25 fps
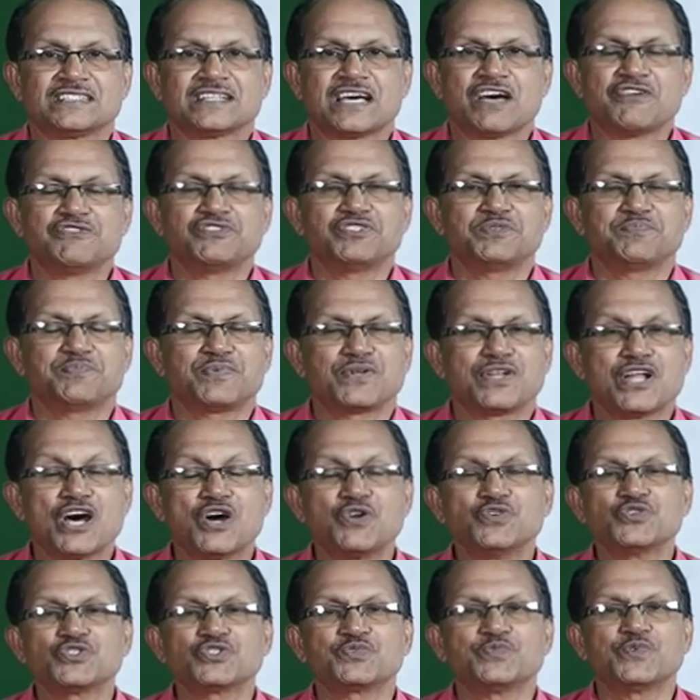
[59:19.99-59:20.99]
how to
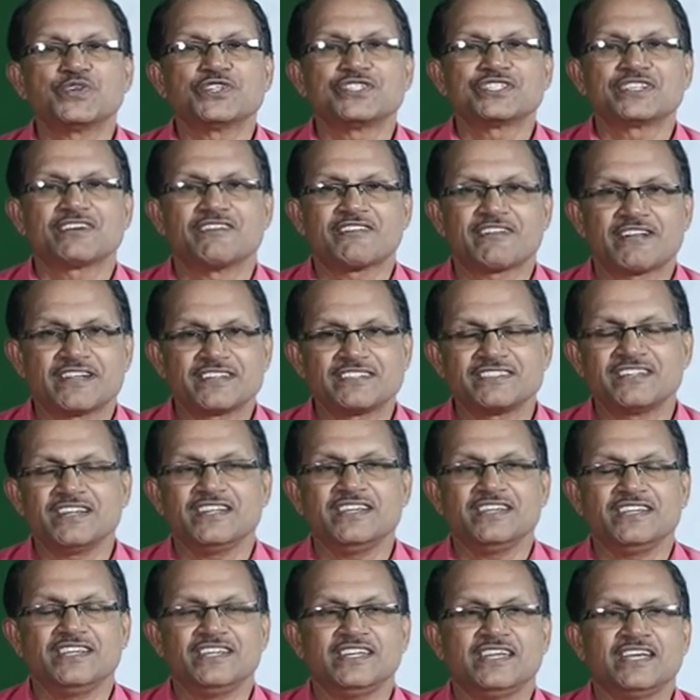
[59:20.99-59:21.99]
pronounce words
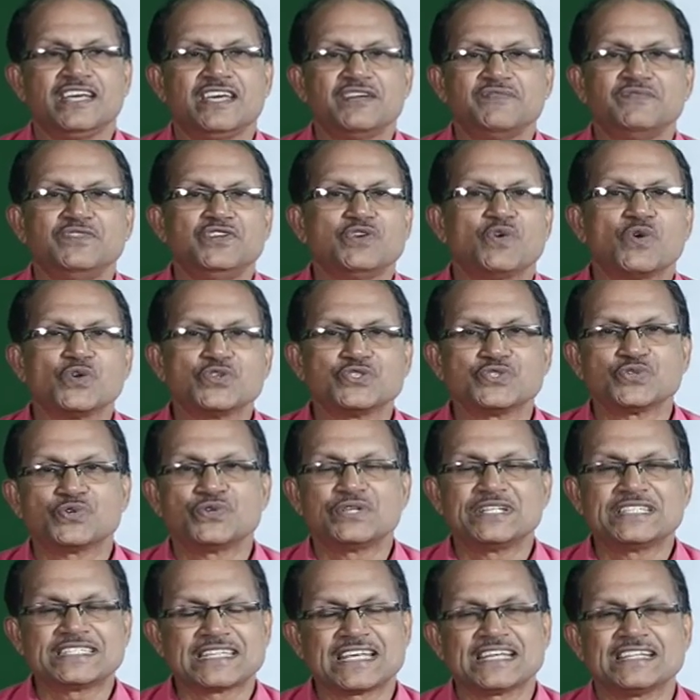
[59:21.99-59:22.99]
correctly we also
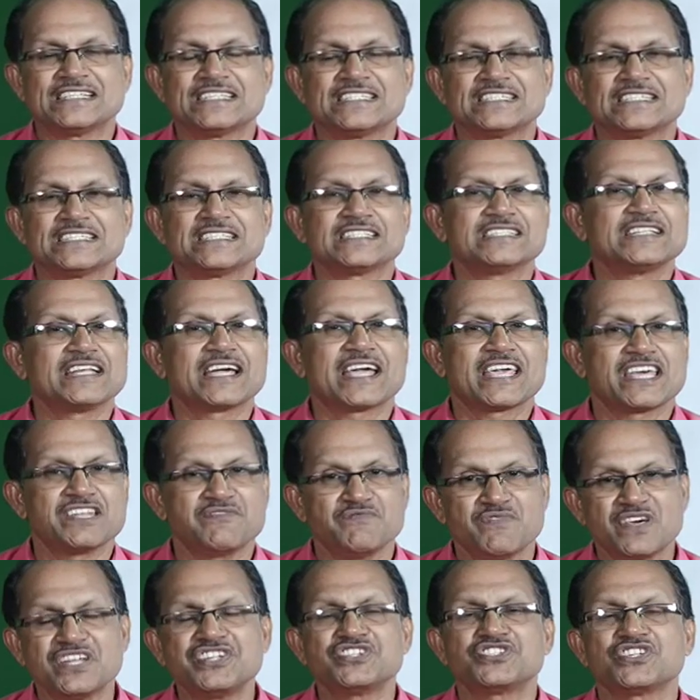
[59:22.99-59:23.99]
discussed the
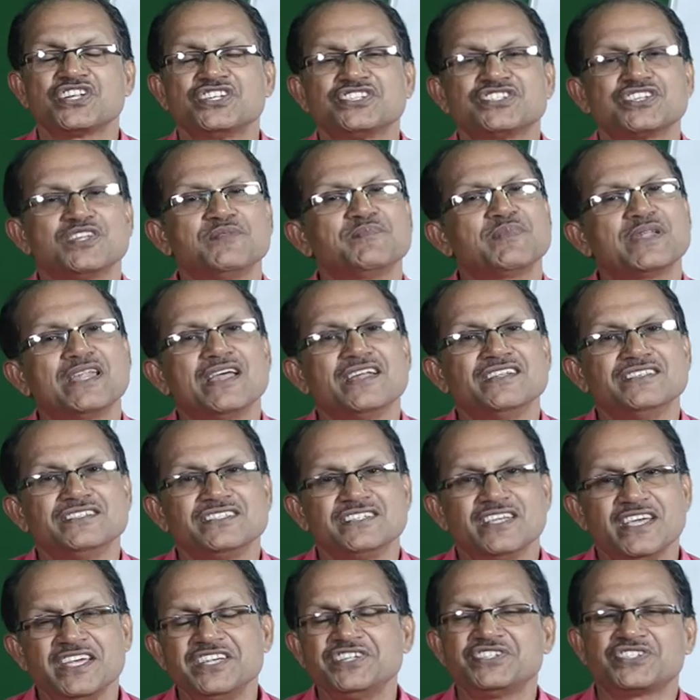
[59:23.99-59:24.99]
conventions in
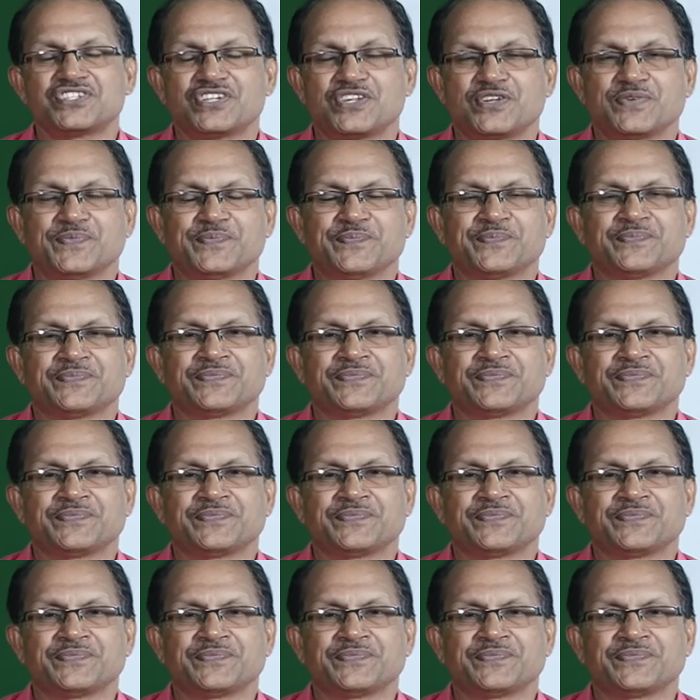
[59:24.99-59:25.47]
pronunciation.